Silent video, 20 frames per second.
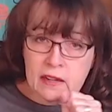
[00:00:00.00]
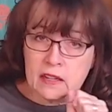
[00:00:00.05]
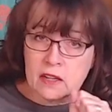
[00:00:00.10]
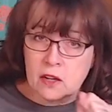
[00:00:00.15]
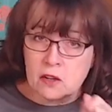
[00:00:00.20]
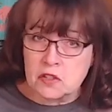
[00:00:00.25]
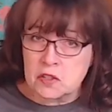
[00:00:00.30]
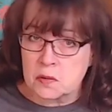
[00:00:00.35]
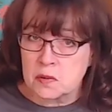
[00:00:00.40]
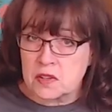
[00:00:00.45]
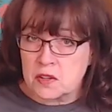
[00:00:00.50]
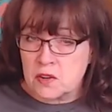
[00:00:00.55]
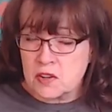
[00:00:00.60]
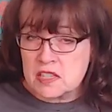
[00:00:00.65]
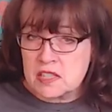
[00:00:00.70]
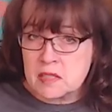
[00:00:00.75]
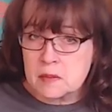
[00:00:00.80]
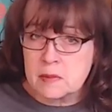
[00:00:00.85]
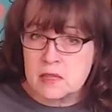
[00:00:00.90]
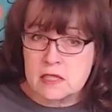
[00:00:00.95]
goes with
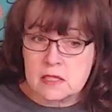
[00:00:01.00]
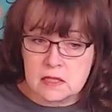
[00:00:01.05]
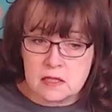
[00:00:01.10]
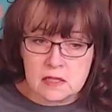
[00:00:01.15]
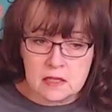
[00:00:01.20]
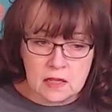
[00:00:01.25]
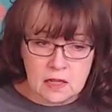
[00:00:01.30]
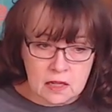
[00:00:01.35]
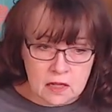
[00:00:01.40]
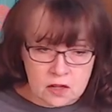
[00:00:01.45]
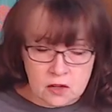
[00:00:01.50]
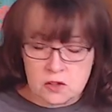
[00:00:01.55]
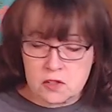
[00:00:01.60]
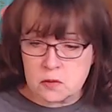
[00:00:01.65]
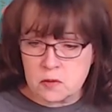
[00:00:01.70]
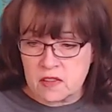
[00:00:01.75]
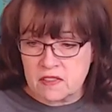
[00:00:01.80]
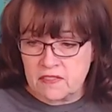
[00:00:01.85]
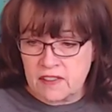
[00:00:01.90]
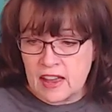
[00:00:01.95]
Christmas. It goes
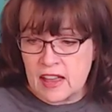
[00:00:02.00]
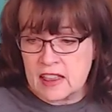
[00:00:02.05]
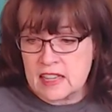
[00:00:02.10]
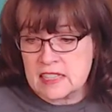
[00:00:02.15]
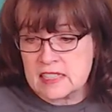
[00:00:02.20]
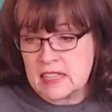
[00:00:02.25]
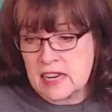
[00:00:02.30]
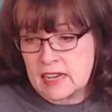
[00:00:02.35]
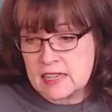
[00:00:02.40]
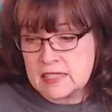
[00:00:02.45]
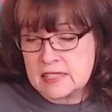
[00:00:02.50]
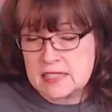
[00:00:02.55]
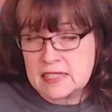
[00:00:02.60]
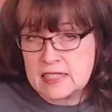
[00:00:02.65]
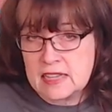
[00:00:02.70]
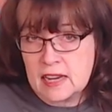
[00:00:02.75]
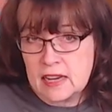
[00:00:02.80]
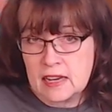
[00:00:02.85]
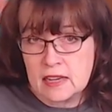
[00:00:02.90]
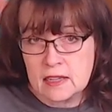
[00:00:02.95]
with Valentine's
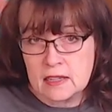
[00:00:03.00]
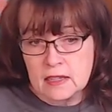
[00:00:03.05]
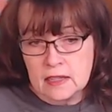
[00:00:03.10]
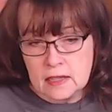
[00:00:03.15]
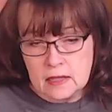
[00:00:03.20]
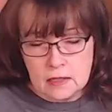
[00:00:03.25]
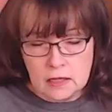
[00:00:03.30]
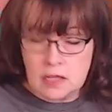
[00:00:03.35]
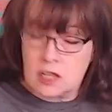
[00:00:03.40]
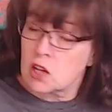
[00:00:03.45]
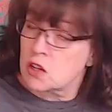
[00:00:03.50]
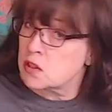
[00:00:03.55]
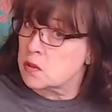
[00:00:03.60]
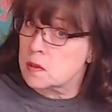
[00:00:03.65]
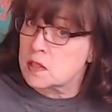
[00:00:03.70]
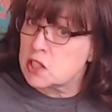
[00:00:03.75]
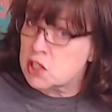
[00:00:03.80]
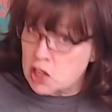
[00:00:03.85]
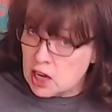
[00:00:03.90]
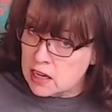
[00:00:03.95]
Day. It goes
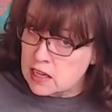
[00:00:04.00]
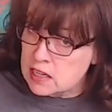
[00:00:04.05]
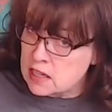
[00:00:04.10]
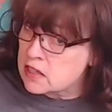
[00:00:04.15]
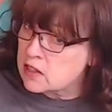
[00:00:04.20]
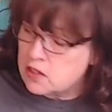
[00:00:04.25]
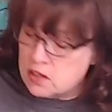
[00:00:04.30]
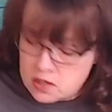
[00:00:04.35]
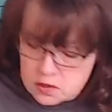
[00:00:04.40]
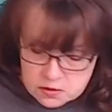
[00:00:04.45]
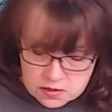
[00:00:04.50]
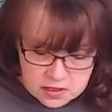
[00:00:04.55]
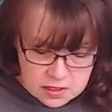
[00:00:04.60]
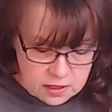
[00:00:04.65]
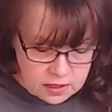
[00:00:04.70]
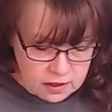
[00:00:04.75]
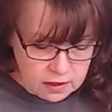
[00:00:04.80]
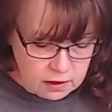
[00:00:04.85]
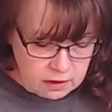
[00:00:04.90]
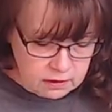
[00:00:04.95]
with Chinese New
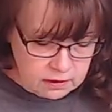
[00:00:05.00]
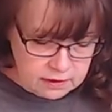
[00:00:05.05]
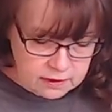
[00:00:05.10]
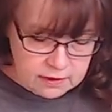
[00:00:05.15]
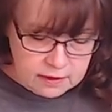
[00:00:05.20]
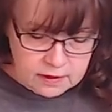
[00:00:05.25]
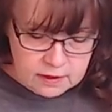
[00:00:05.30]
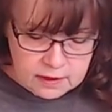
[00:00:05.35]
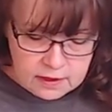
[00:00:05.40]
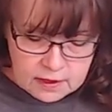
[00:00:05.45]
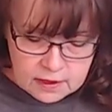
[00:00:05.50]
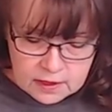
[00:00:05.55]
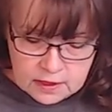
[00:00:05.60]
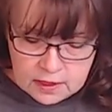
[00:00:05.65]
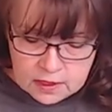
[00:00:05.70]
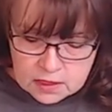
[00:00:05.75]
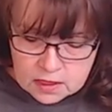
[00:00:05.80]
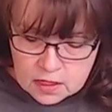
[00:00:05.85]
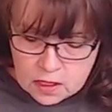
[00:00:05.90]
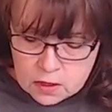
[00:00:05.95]
Year.
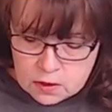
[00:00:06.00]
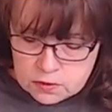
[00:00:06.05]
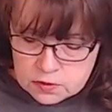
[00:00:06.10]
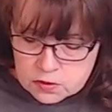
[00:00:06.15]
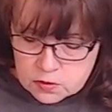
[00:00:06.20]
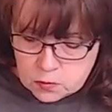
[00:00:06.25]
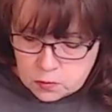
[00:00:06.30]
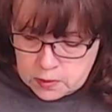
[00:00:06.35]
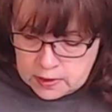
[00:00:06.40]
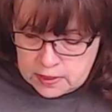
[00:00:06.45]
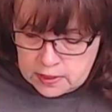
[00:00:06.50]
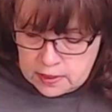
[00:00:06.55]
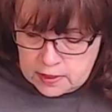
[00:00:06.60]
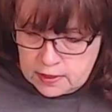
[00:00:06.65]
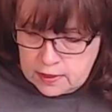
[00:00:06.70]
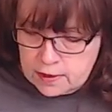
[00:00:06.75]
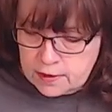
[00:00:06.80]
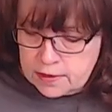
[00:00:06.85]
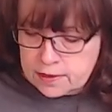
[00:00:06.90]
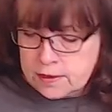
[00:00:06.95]
It goes
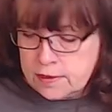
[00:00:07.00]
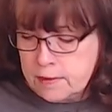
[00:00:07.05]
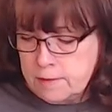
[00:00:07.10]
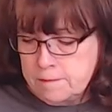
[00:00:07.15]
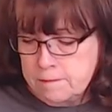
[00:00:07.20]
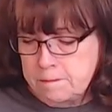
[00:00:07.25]
with